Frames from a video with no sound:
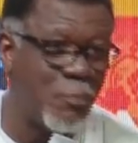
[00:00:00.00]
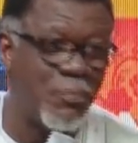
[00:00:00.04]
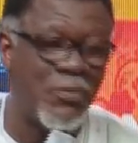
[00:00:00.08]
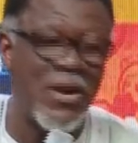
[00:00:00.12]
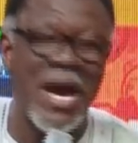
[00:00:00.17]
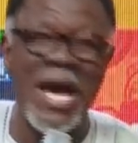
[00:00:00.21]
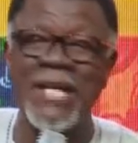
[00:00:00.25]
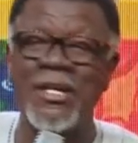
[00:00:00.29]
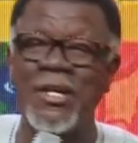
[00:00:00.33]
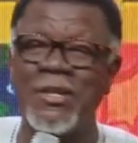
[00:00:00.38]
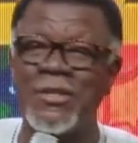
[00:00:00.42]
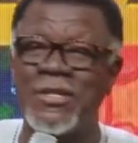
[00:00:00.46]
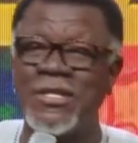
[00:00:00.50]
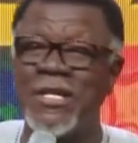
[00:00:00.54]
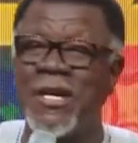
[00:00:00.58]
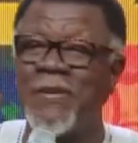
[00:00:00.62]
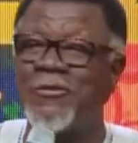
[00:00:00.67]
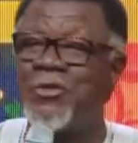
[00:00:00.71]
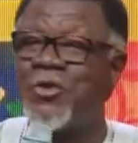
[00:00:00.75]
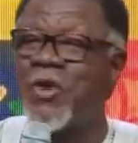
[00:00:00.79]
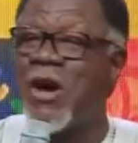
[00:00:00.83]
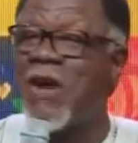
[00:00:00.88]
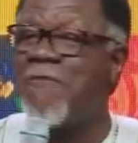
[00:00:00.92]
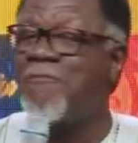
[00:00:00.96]
You pride
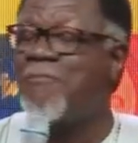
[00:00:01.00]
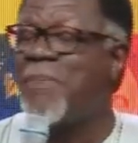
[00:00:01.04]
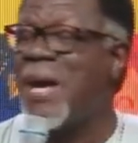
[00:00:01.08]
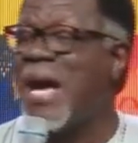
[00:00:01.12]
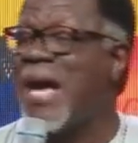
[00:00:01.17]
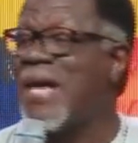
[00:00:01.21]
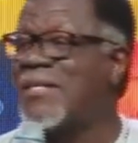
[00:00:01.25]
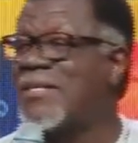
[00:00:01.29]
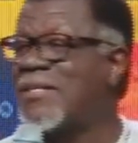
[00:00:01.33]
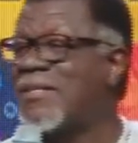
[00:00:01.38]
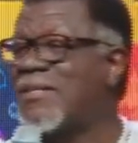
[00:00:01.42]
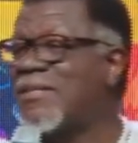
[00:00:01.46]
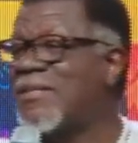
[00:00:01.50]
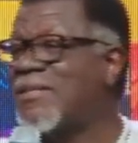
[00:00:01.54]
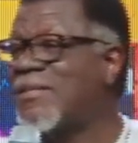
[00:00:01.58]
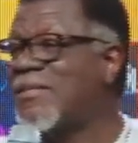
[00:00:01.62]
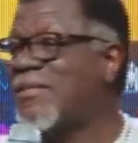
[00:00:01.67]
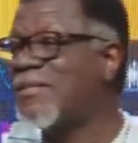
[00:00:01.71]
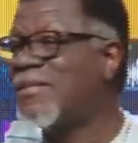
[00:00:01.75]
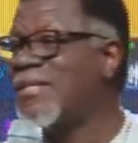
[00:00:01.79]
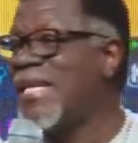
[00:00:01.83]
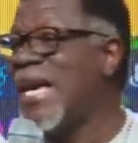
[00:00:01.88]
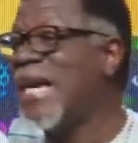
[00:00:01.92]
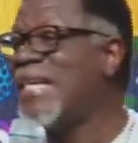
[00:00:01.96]
yourself to have
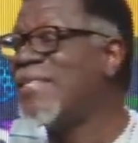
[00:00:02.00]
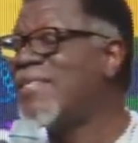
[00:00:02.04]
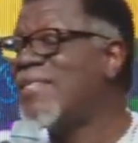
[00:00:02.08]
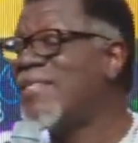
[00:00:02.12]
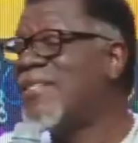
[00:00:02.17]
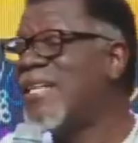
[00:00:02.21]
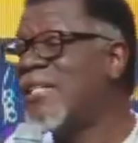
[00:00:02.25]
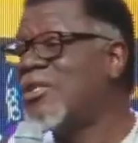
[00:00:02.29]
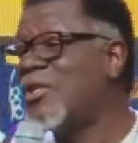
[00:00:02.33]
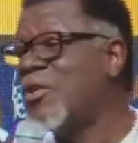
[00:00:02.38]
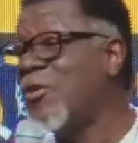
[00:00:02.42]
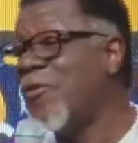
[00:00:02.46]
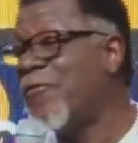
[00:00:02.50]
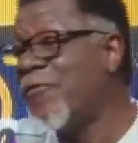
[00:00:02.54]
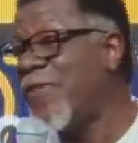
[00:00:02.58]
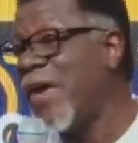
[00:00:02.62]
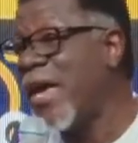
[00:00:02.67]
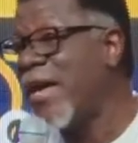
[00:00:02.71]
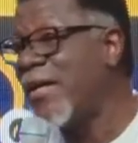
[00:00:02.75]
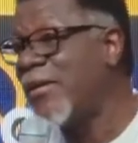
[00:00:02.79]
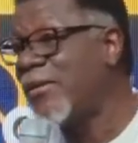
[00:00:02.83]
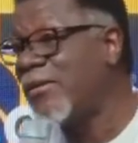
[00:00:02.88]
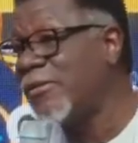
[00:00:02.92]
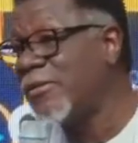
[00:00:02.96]
passed tests that
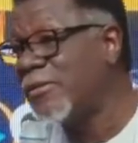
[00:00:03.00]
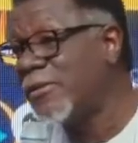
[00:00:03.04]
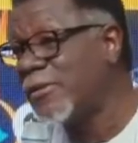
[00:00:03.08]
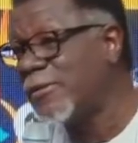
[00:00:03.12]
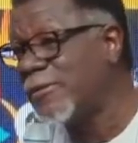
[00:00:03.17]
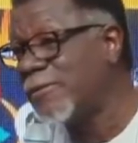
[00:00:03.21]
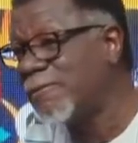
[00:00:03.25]
you failed.